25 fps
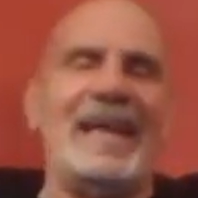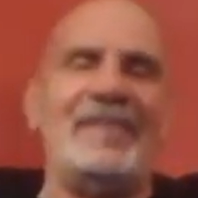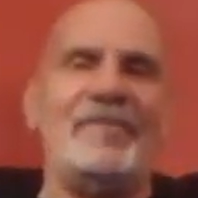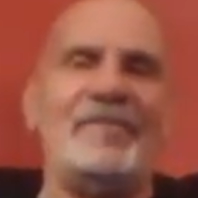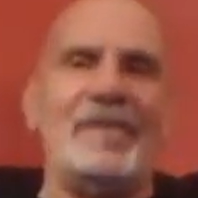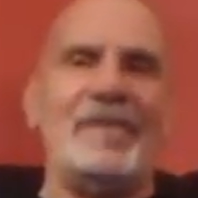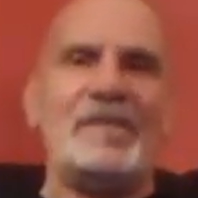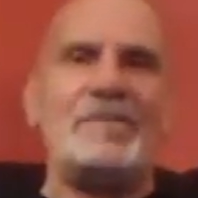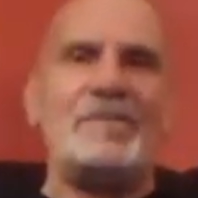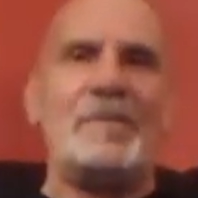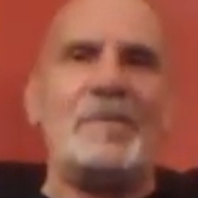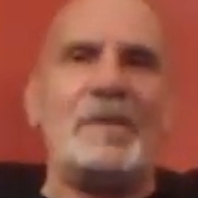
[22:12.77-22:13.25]

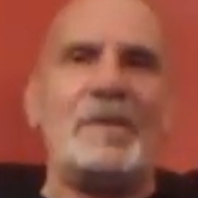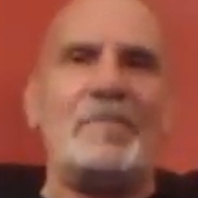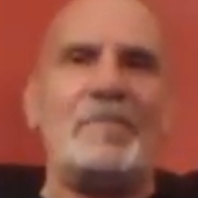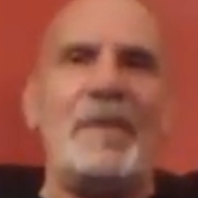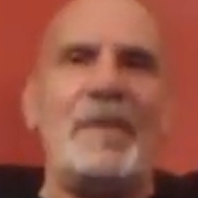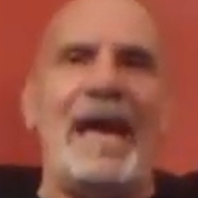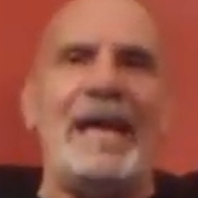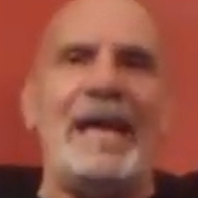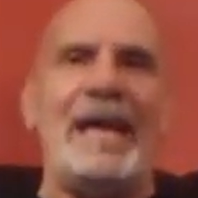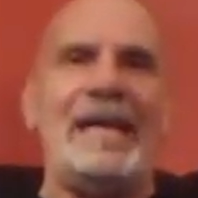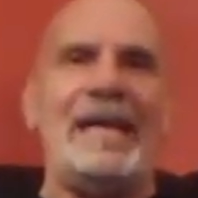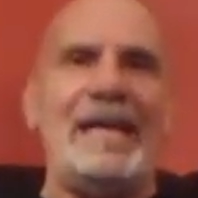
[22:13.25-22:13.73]
Vince
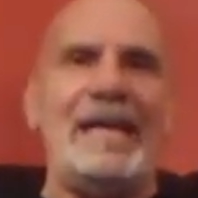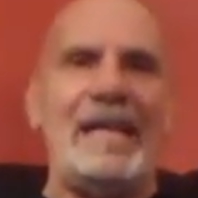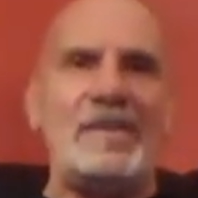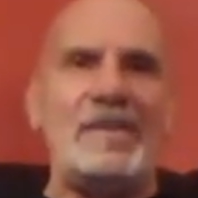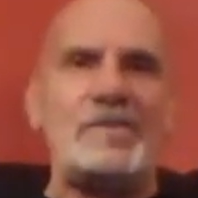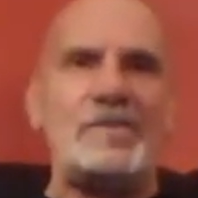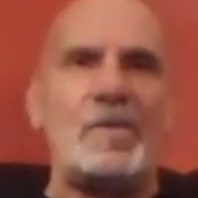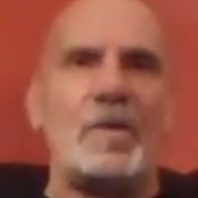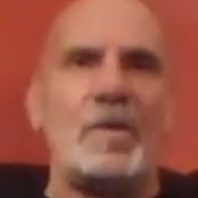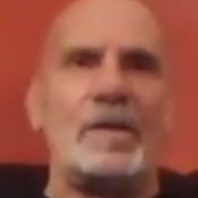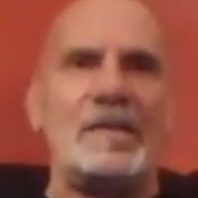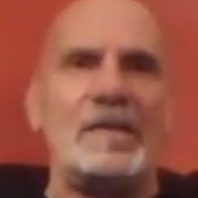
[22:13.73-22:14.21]
McMahon and
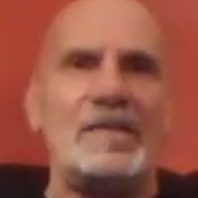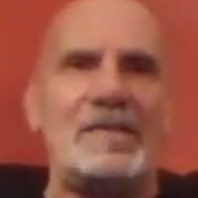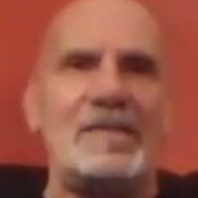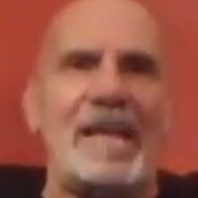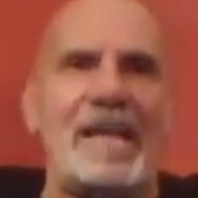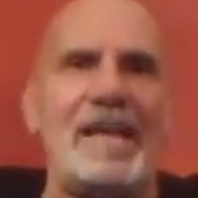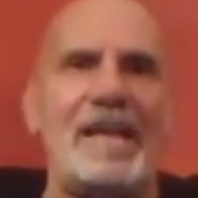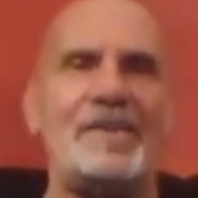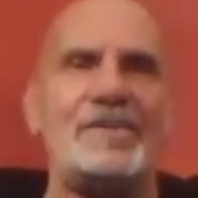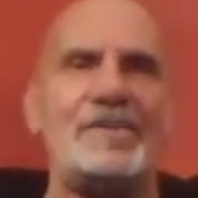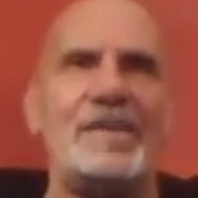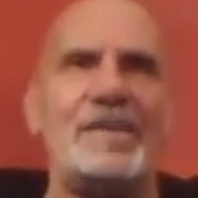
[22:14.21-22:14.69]
his
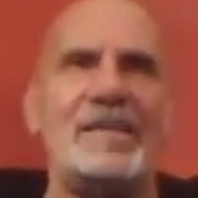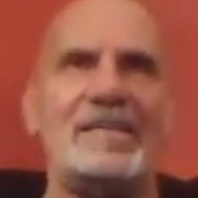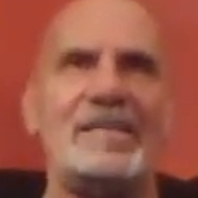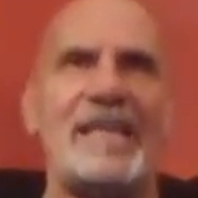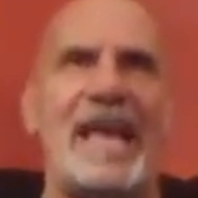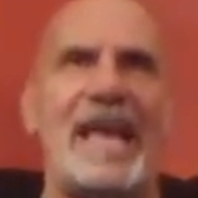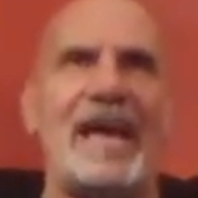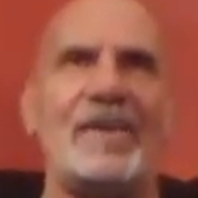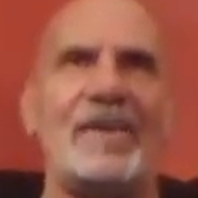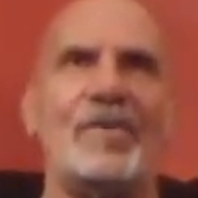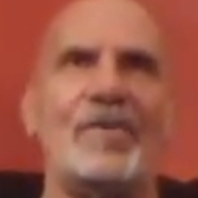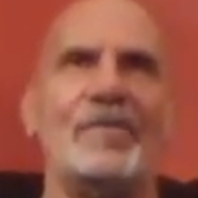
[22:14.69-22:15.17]
organization has
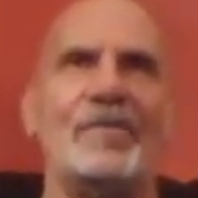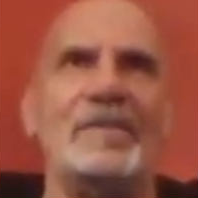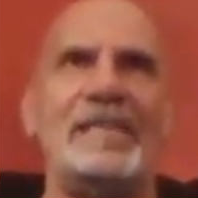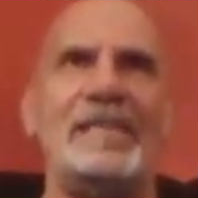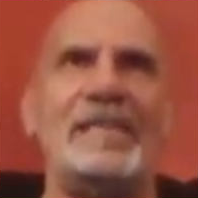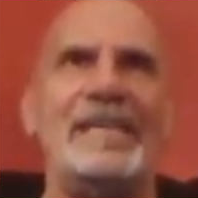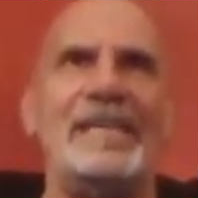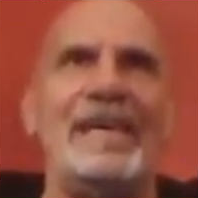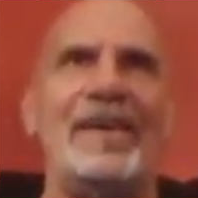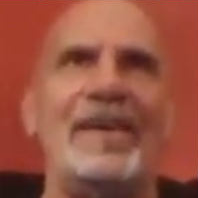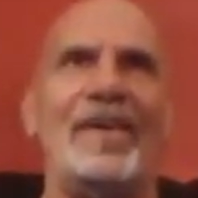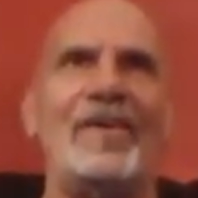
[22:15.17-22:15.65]
had over the
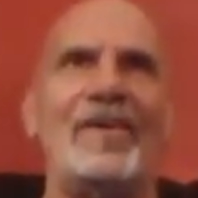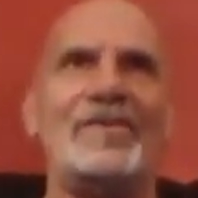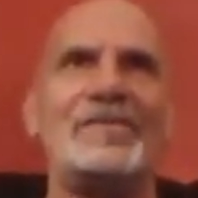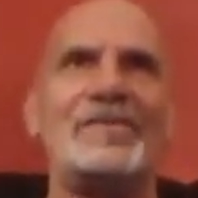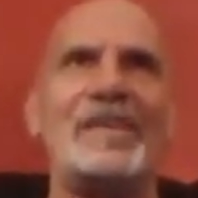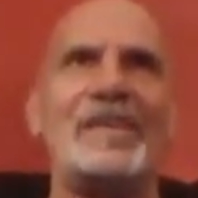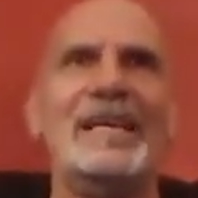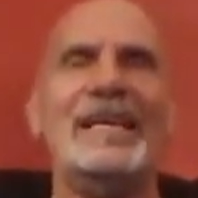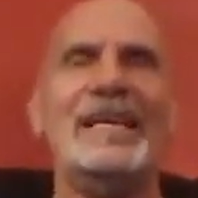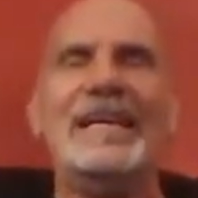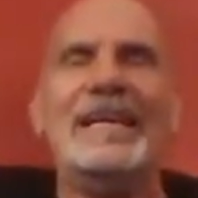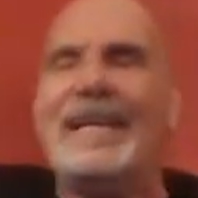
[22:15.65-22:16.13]

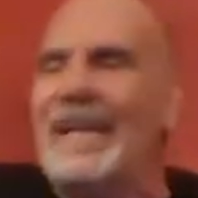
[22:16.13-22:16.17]
years.